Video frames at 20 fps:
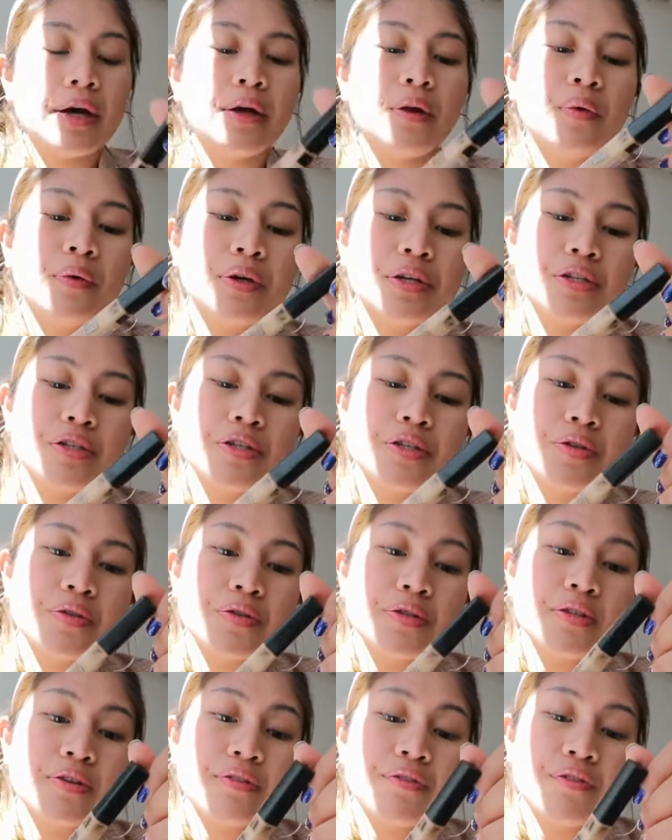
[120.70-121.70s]
I always
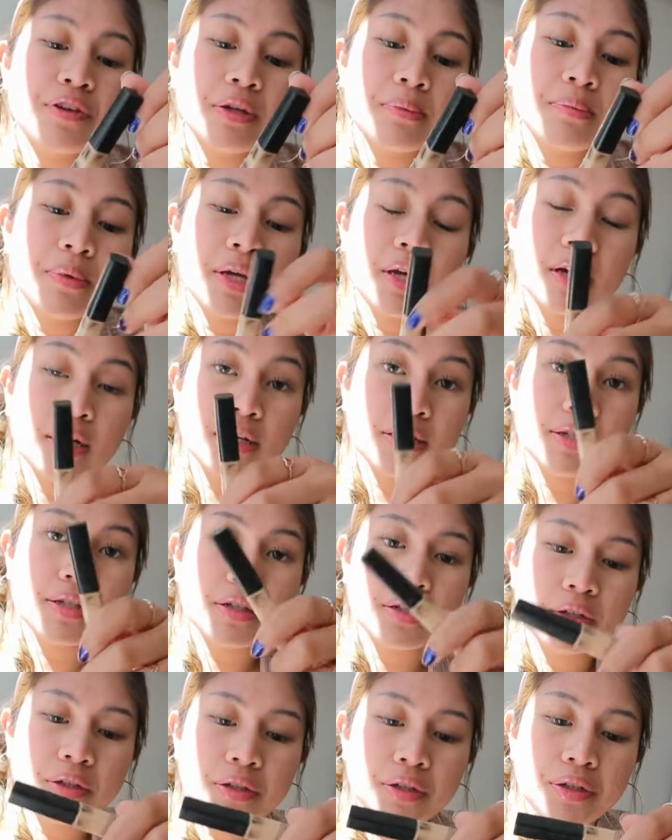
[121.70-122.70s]
use the Fit Me
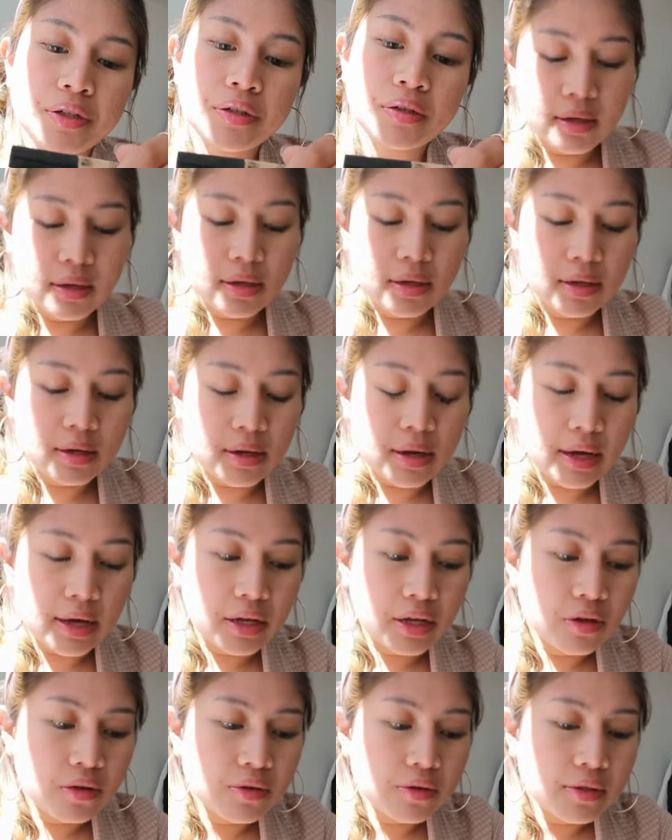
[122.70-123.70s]
concealer and
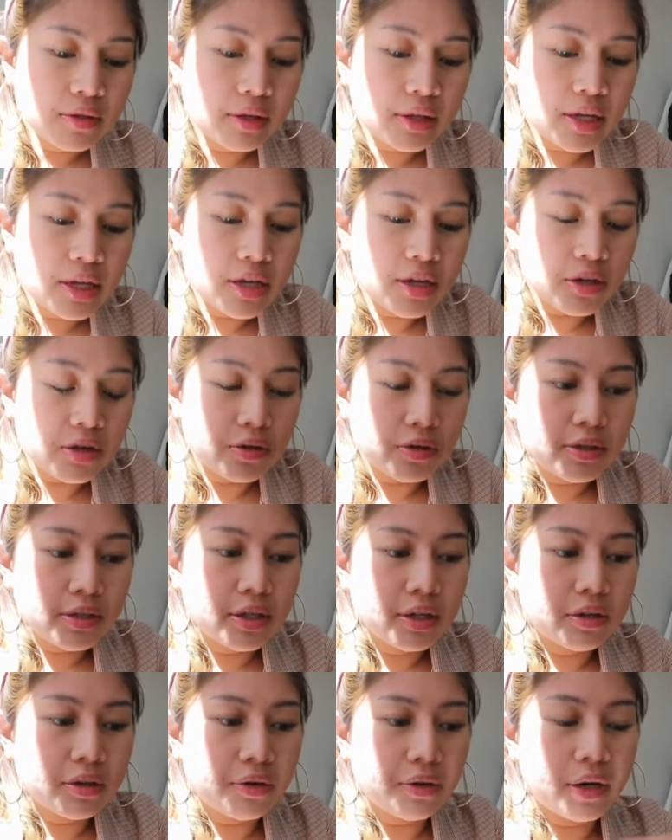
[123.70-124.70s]
I usually use
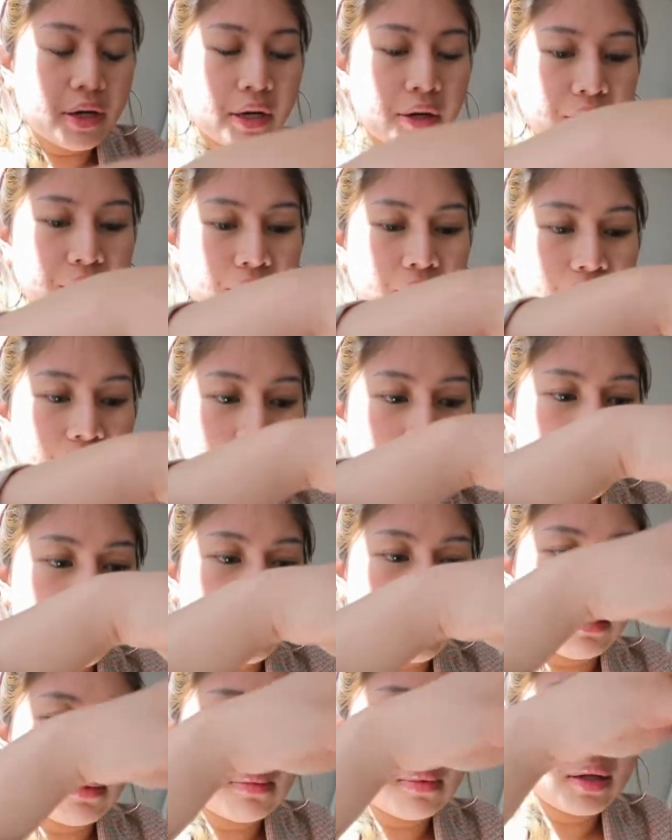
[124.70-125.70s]
it around here.
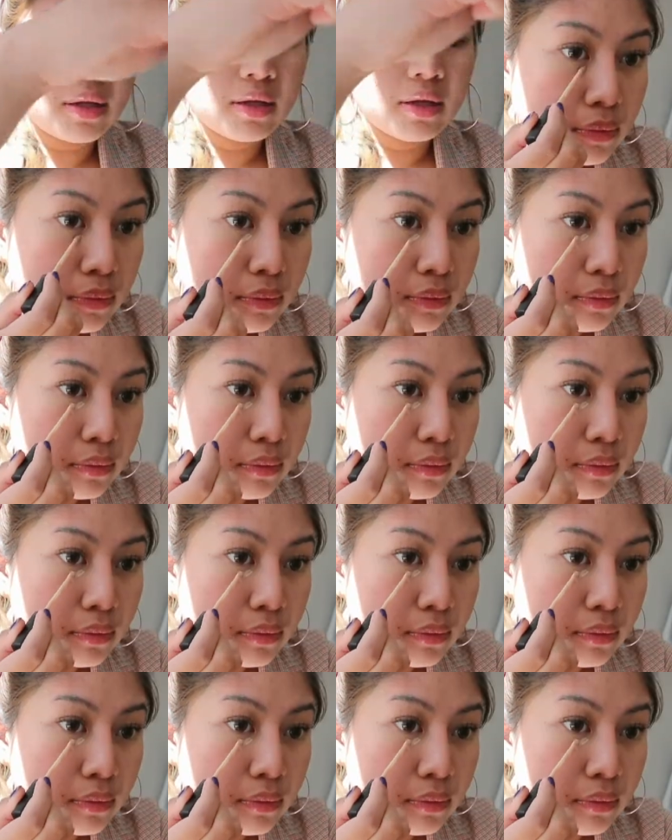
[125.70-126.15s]
Wait a minute.